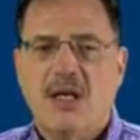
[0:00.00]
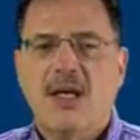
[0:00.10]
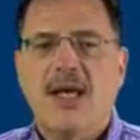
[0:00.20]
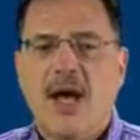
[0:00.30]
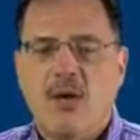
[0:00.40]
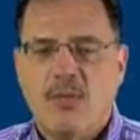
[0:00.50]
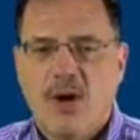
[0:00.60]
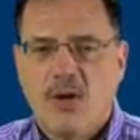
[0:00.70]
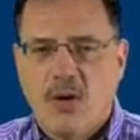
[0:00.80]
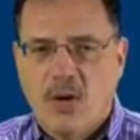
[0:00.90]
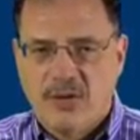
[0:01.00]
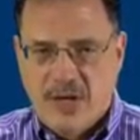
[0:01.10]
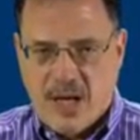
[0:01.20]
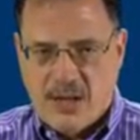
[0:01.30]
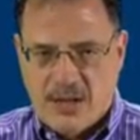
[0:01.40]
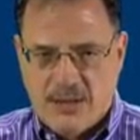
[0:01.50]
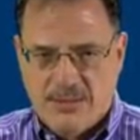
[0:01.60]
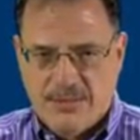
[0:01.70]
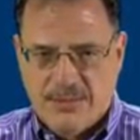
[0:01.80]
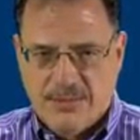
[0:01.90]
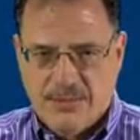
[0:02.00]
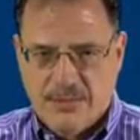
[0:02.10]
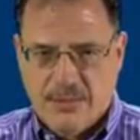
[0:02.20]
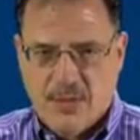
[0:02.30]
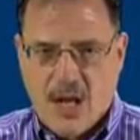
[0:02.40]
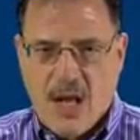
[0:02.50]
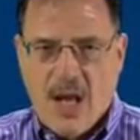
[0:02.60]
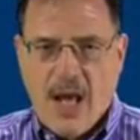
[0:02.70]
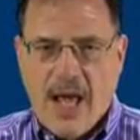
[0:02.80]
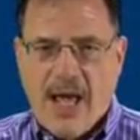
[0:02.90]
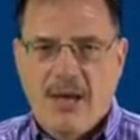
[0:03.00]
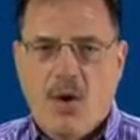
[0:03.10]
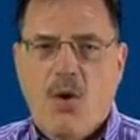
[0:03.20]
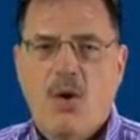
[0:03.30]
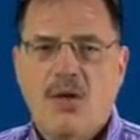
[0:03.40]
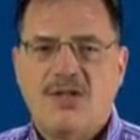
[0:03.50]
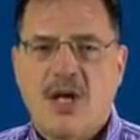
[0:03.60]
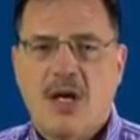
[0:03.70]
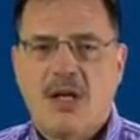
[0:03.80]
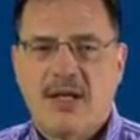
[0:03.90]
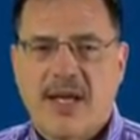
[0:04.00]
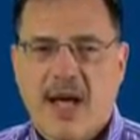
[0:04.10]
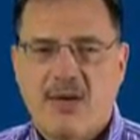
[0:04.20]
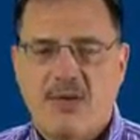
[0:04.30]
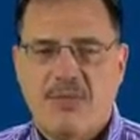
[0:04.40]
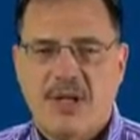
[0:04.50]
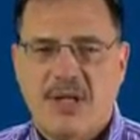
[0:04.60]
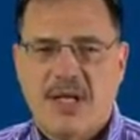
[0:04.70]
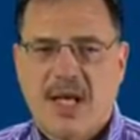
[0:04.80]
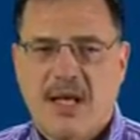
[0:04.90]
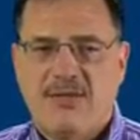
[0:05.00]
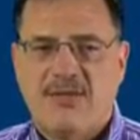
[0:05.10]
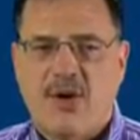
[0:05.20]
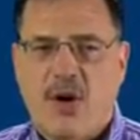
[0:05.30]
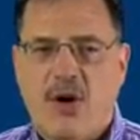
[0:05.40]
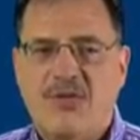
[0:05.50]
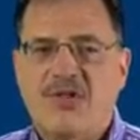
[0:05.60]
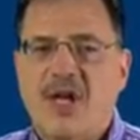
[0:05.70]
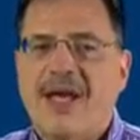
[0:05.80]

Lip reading: Guillermo O'Donnell. And horizontal accountability involves,